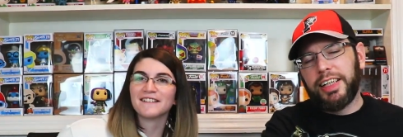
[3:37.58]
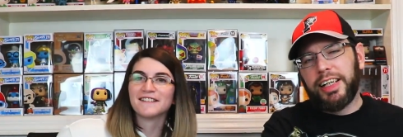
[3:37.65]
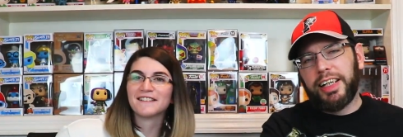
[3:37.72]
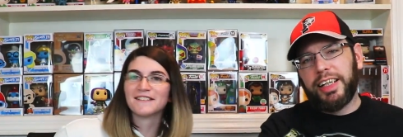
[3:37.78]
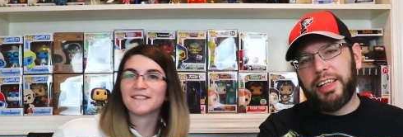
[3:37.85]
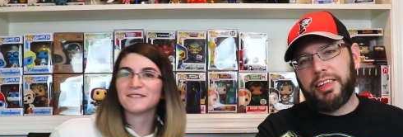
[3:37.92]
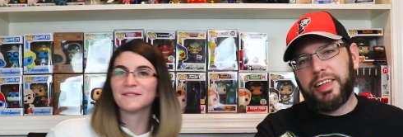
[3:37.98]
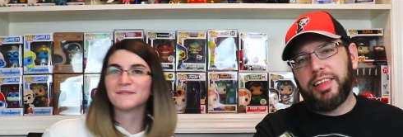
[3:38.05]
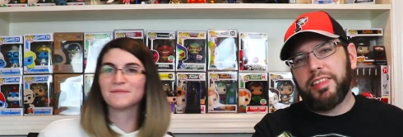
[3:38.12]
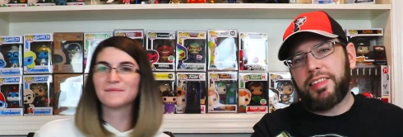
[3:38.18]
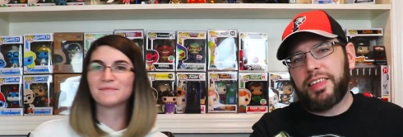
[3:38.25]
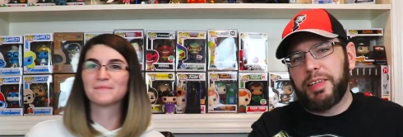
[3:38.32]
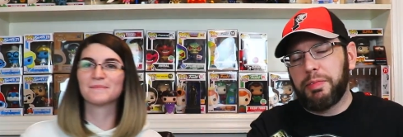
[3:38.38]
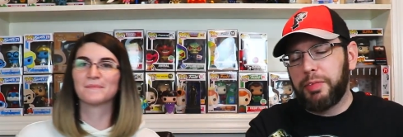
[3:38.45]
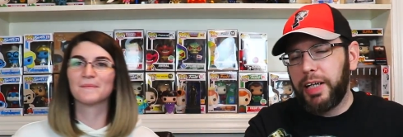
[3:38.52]
Speaker 1: And it didn't
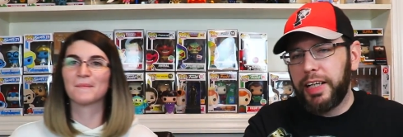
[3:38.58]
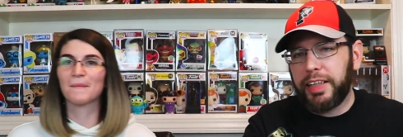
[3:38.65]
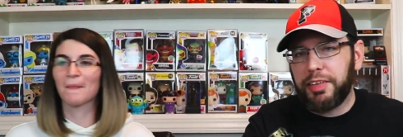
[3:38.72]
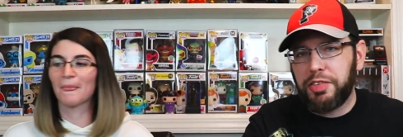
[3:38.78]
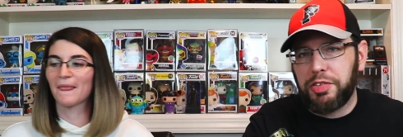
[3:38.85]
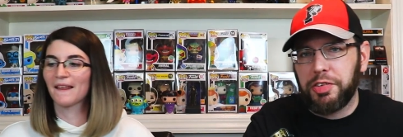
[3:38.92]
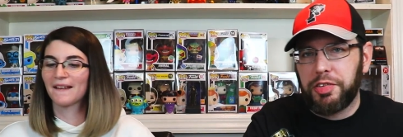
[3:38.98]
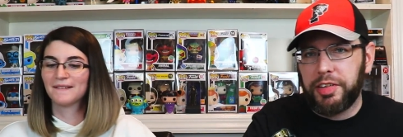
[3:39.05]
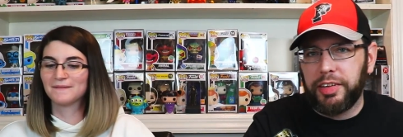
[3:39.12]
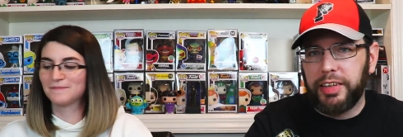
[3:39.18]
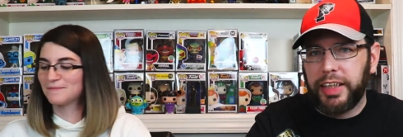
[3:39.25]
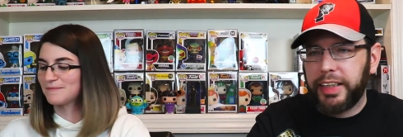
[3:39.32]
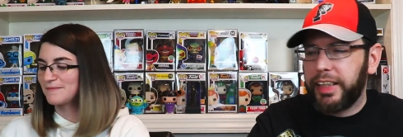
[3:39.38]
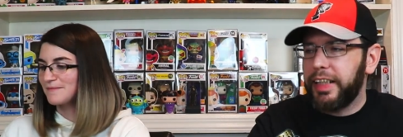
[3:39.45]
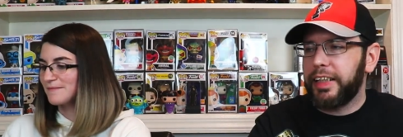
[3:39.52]
seem right because she was still
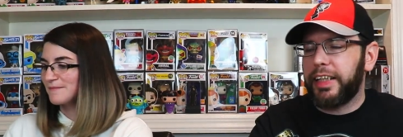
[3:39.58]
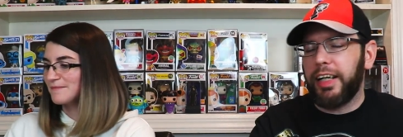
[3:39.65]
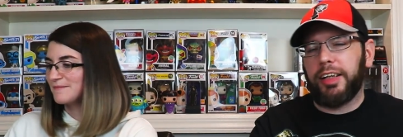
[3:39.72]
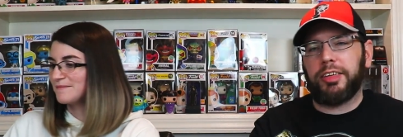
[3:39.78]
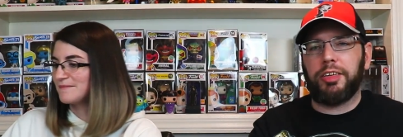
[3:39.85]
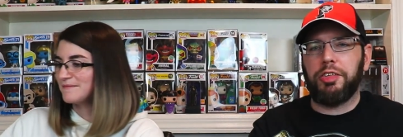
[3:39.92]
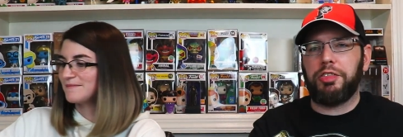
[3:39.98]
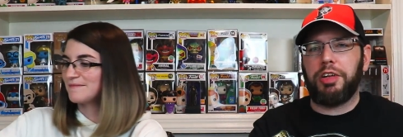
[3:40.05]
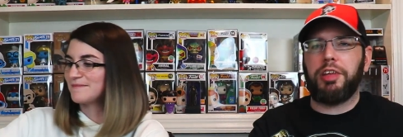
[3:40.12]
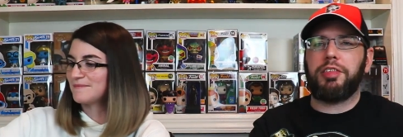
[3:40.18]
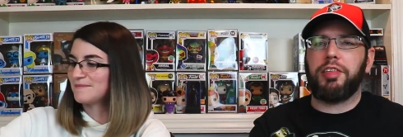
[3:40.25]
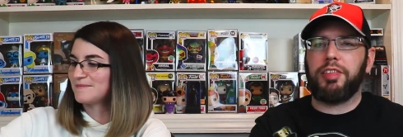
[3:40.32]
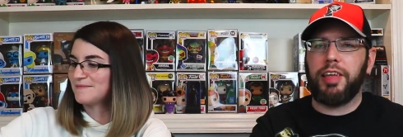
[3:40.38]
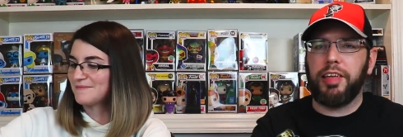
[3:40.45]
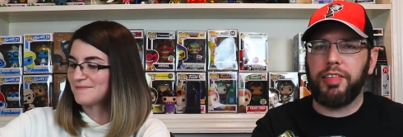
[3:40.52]
like in character dressed
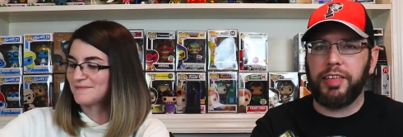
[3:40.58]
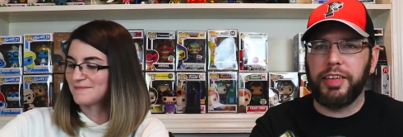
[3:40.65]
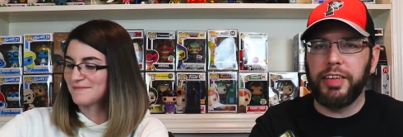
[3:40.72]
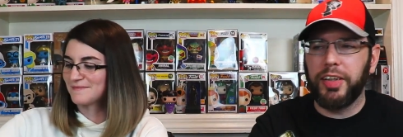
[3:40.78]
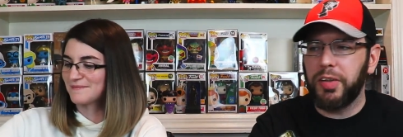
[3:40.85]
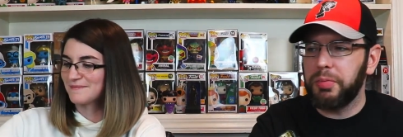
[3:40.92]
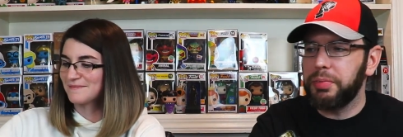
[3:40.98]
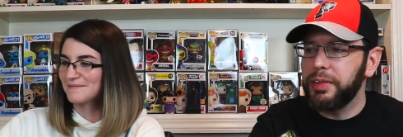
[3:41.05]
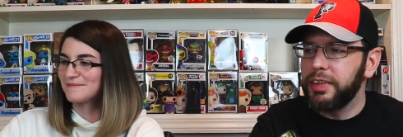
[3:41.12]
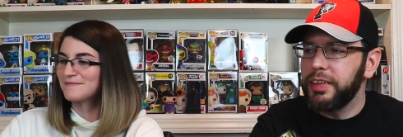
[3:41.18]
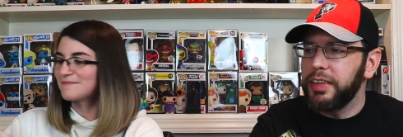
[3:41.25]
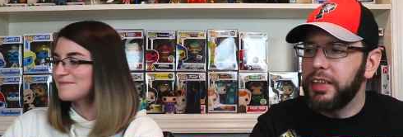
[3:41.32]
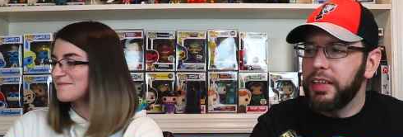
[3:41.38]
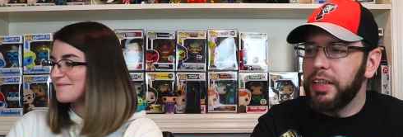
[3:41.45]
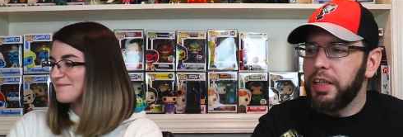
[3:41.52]
as Leslie Nope.
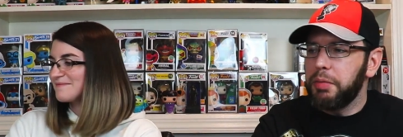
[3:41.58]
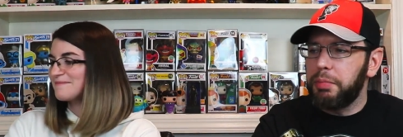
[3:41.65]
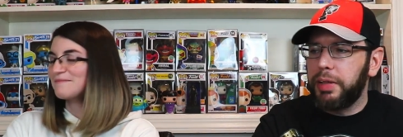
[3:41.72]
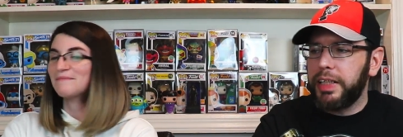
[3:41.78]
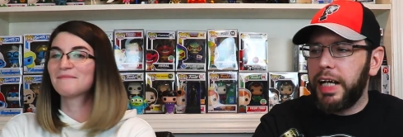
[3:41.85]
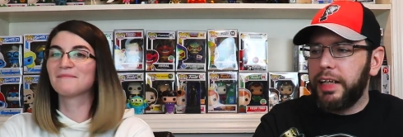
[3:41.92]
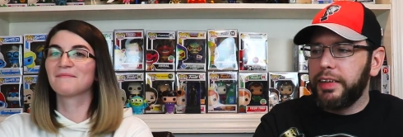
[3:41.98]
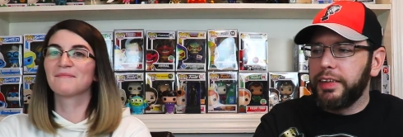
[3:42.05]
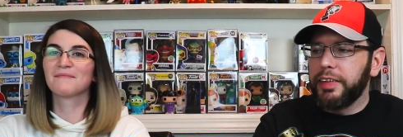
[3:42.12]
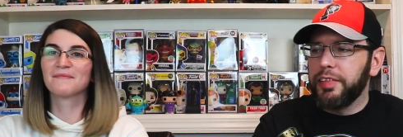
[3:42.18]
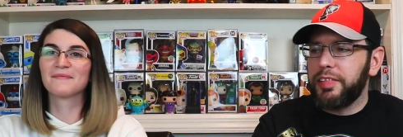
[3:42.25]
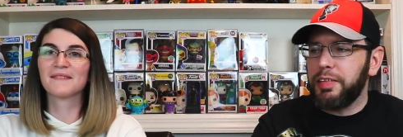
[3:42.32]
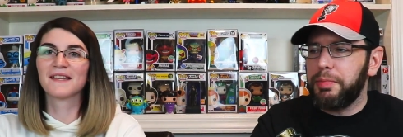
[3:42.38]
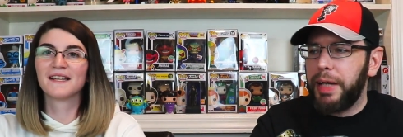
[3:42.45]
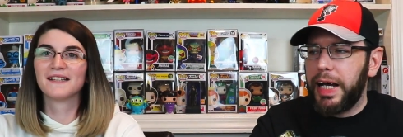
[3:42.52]
But yeah, Lil
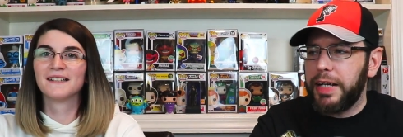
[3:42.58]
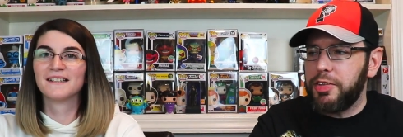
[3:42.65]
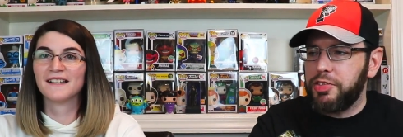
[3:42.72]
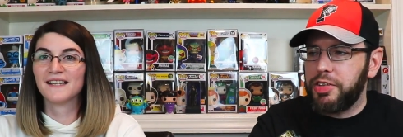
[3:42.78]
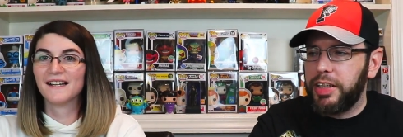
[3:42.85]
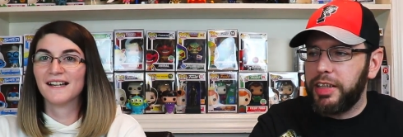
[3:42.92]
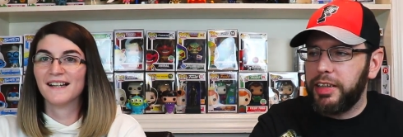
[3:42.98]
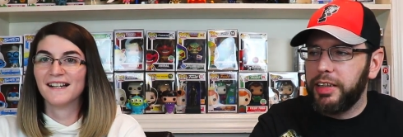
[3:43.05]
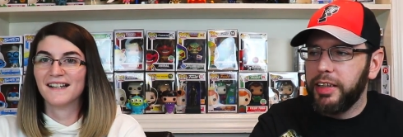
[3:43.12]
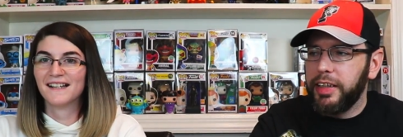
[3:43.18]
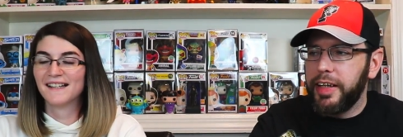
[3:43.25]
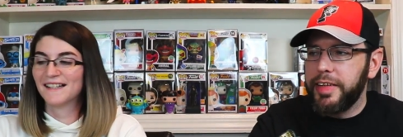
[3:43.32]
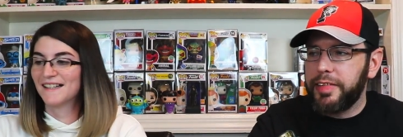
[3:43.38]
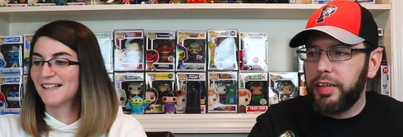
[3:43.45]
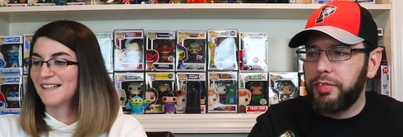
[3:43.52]
Sebastian
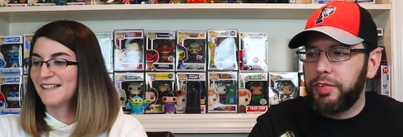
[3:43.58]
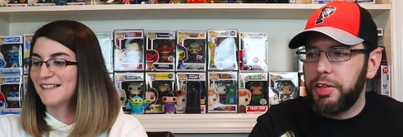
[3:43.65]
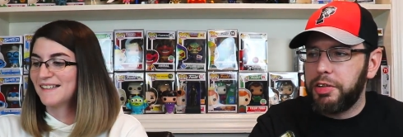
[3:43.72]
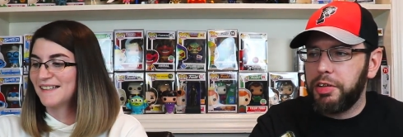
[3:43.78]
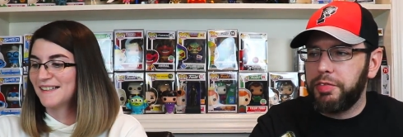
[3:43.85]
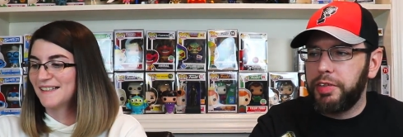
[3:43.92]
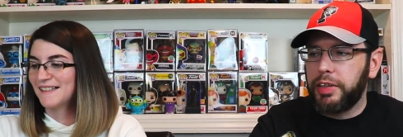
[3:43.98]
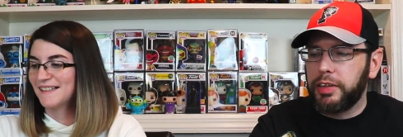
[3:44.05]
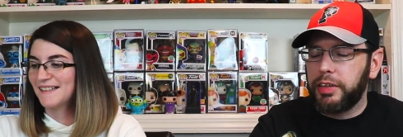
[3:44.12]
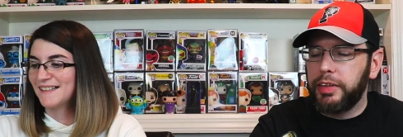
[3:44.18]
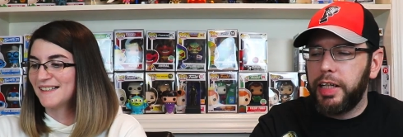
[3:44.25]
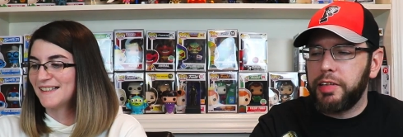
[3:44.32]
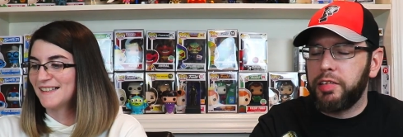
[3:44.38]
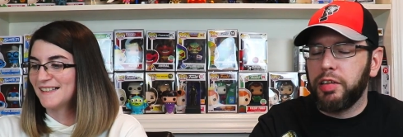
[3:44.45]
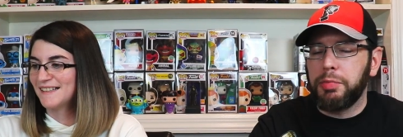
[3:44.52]
is our featured Funko.
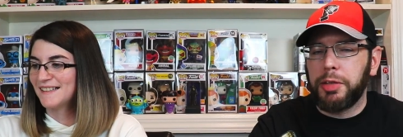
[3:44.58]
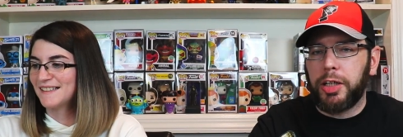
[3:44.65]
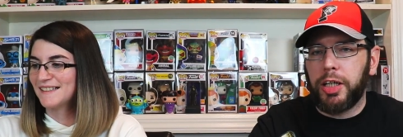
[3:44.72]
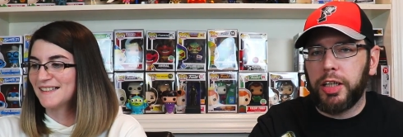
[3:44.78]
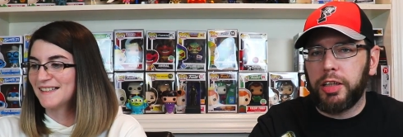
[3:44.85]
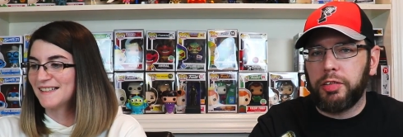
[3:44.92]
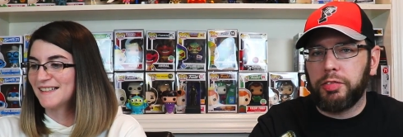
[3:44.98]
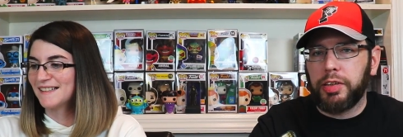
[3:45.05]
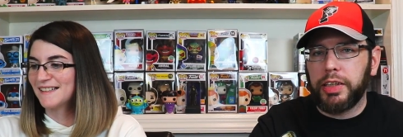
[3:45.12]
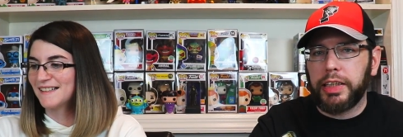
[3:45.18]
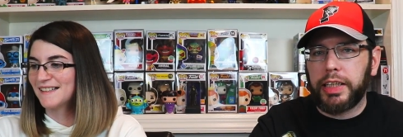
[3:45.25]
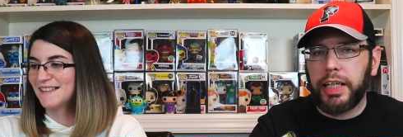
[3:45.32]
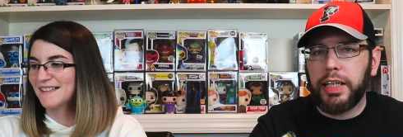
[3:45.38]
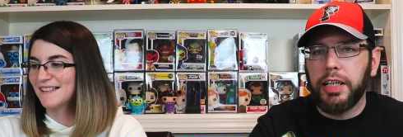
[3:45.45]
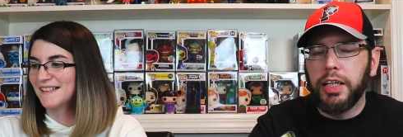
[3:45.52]
That's a little bit harder one to
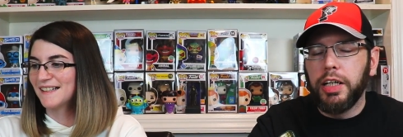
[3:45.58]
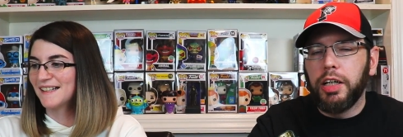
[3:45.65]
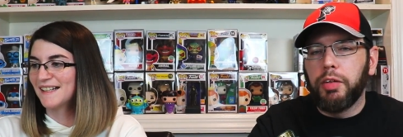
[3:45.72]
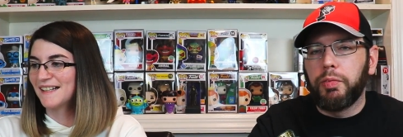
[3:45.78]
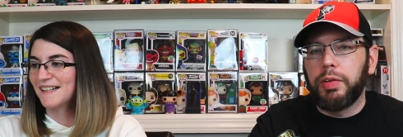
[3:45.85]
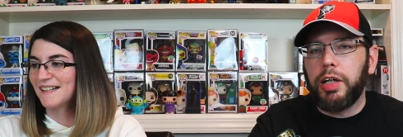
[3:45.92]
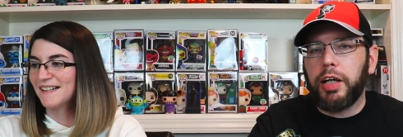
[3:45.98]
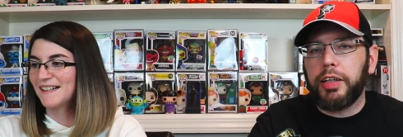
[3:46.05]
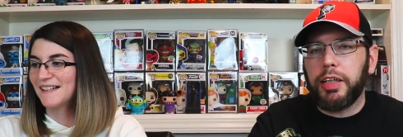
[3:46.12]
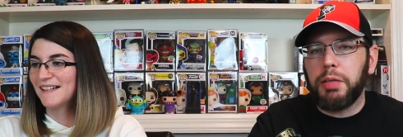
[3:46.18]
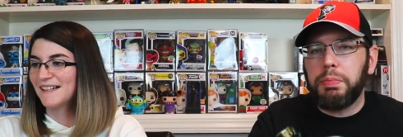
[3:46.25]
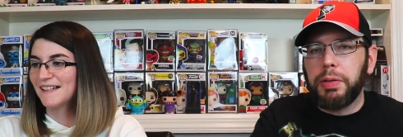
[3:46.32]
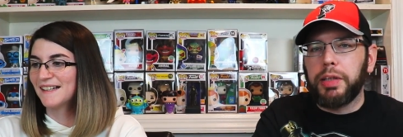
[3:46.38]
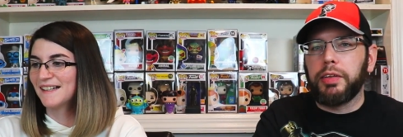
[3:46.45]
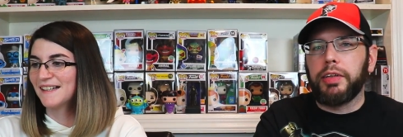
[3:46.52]
get. We are going to
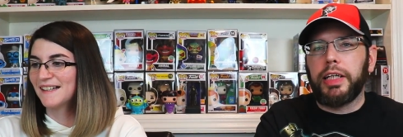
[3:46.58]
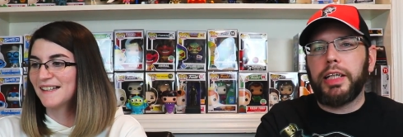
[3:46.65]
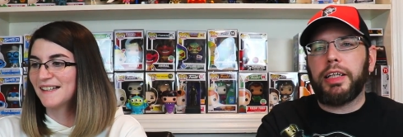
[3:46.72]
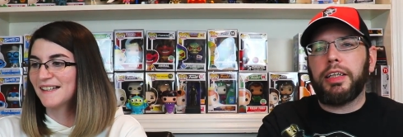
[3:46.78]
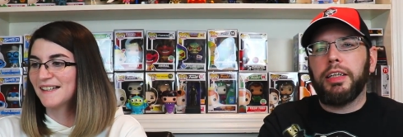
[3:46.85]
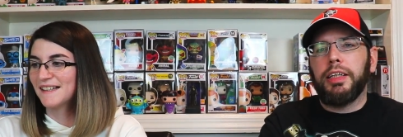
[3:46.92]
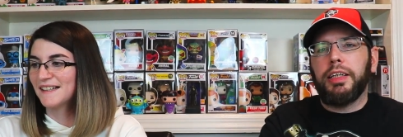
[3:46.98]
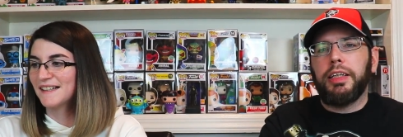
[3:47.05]
put a link